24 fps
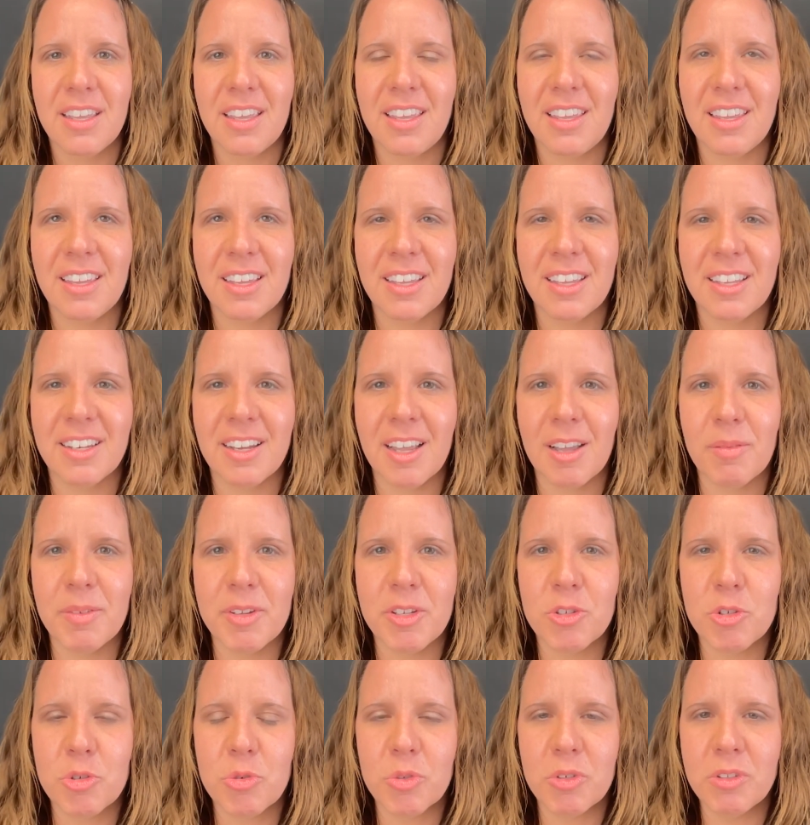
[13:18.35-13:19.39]
And I
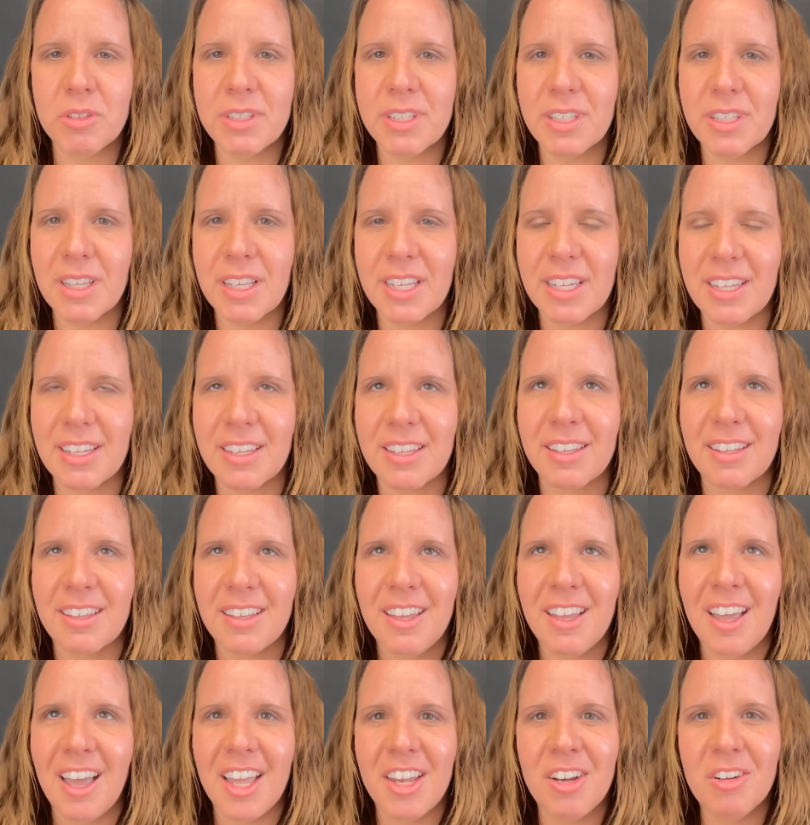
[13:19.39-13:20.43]
mean, truly,
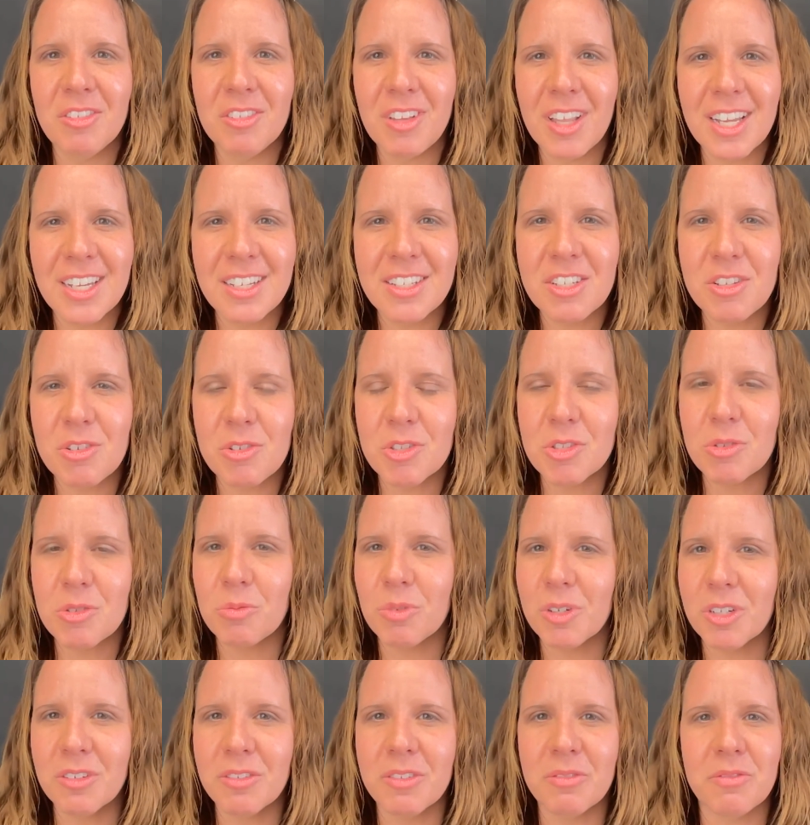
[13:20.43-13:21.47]
I don't like to use the
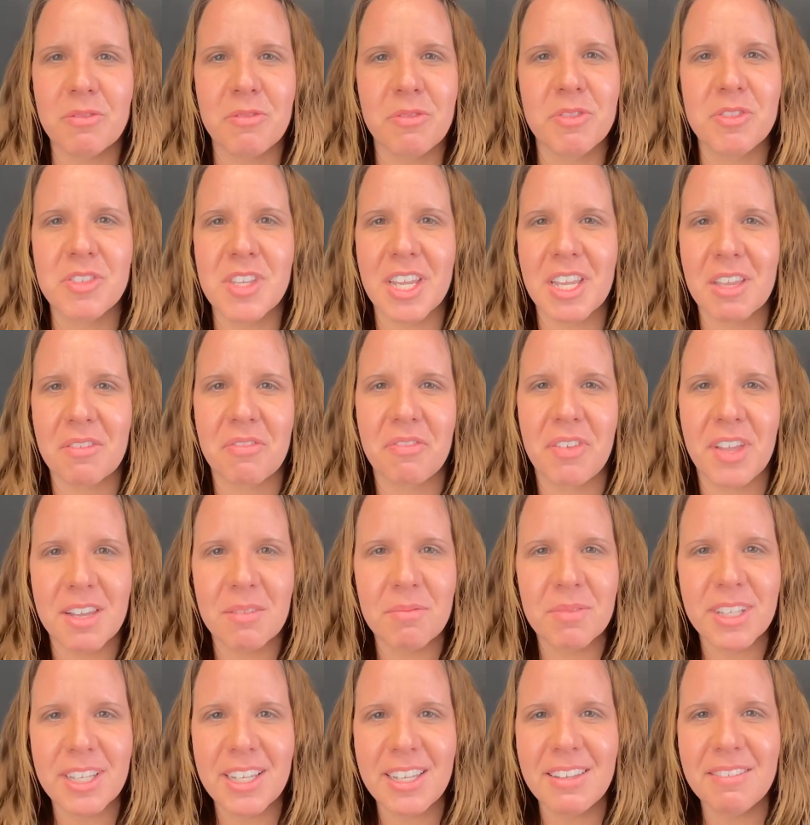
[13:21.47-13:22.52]
word, it's like
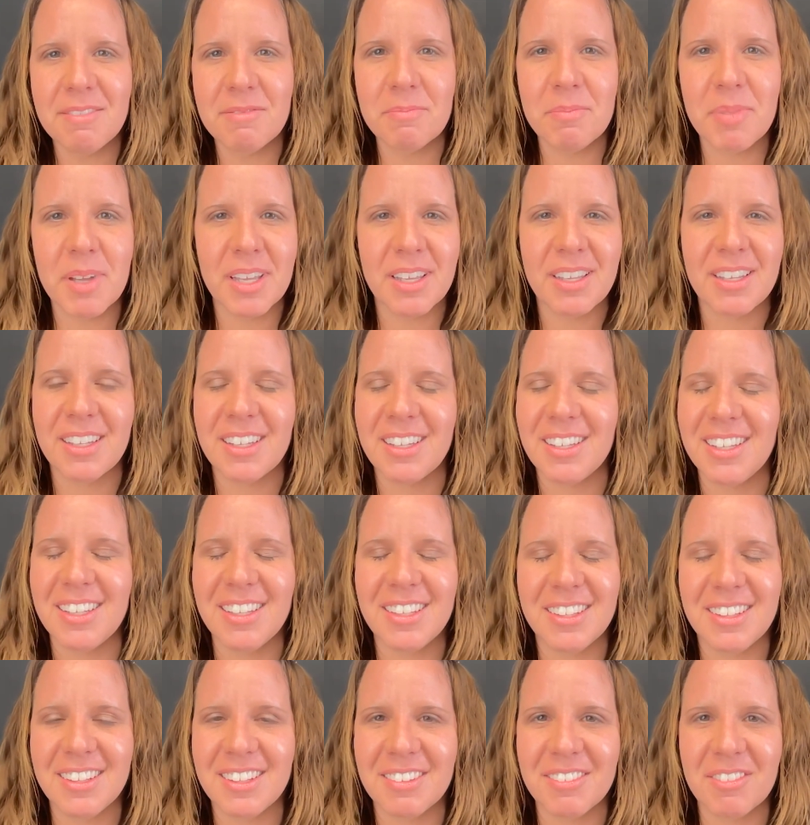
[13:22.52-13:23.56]
family, but
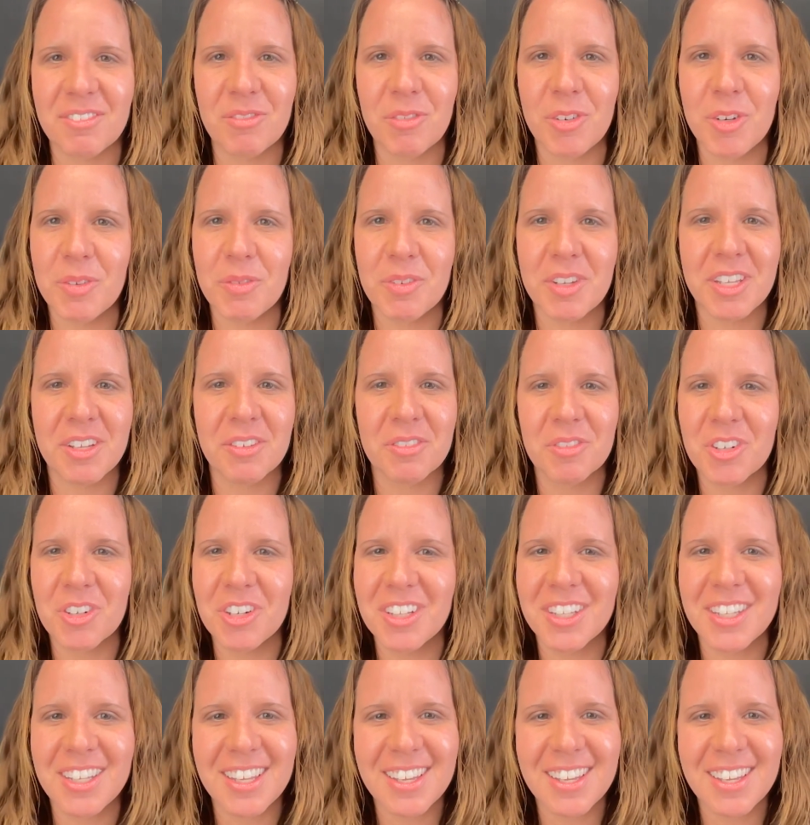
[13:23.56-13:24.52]
it really